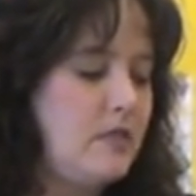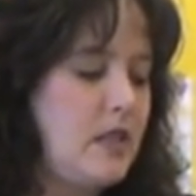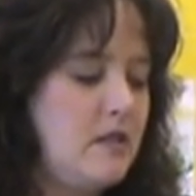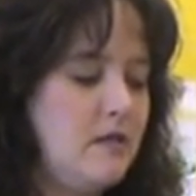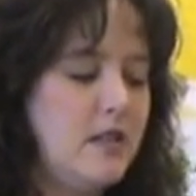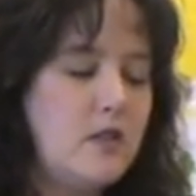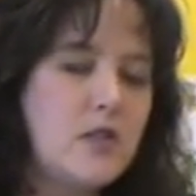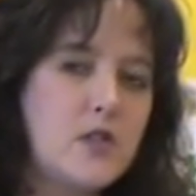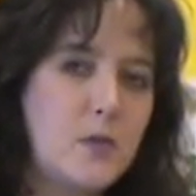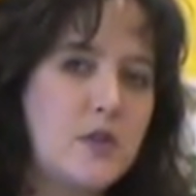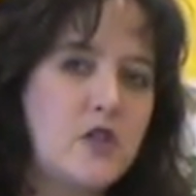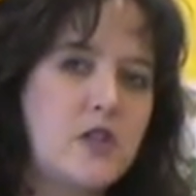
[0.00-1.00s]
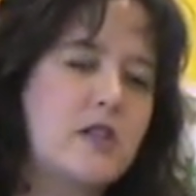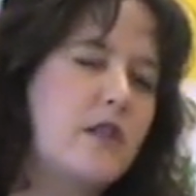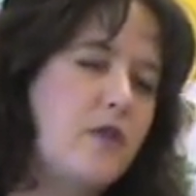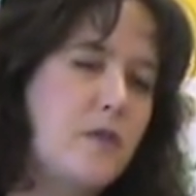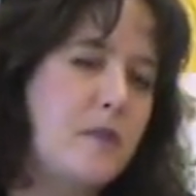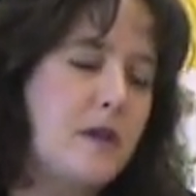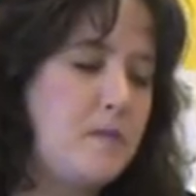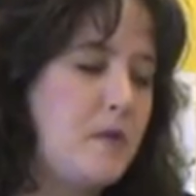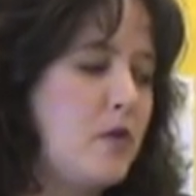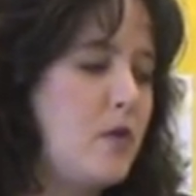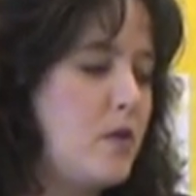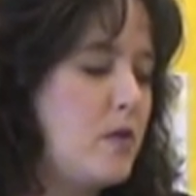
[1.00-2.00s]
Little switches are for
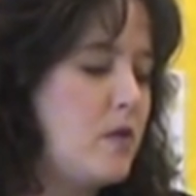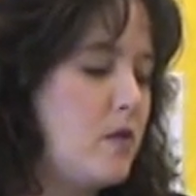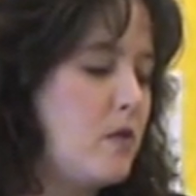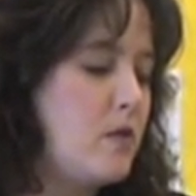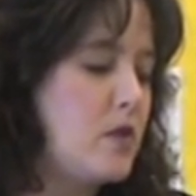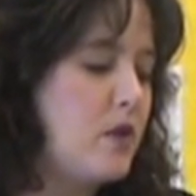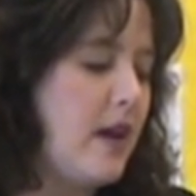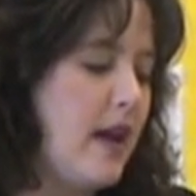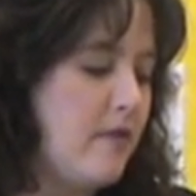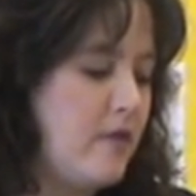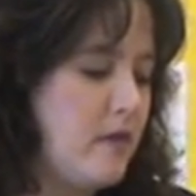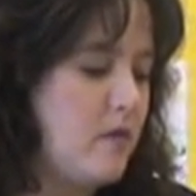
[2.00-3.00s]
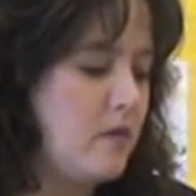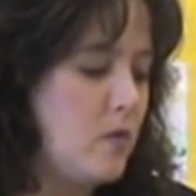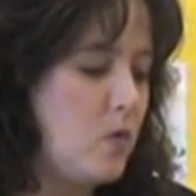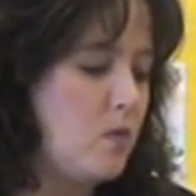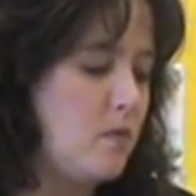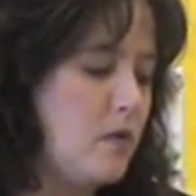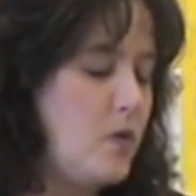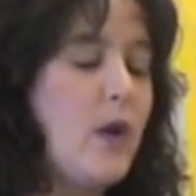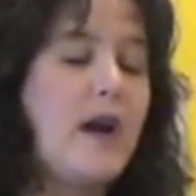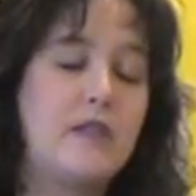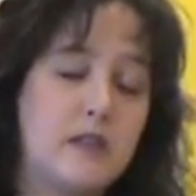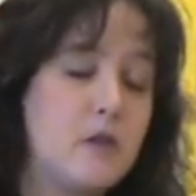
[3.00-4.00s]
people who
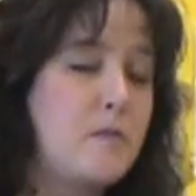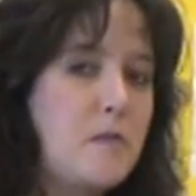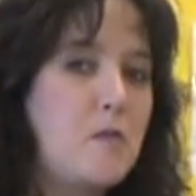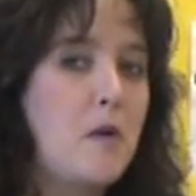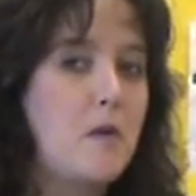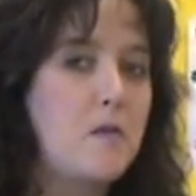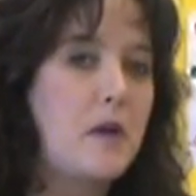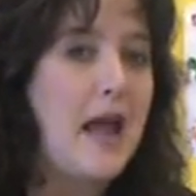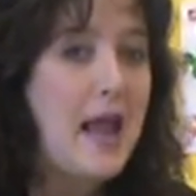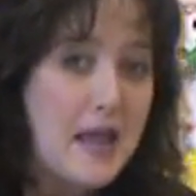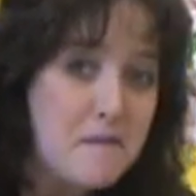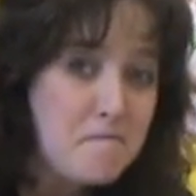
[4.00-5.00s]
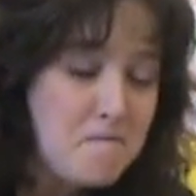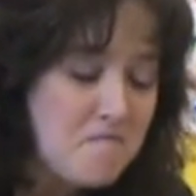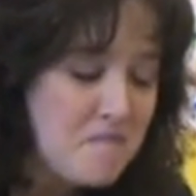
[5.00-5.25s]
have a little bit more aim.